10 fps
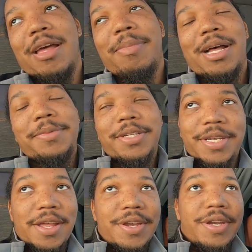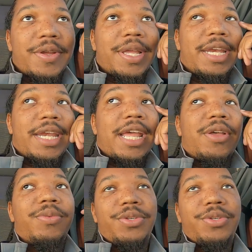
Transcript: I bobtail down there and go get it now?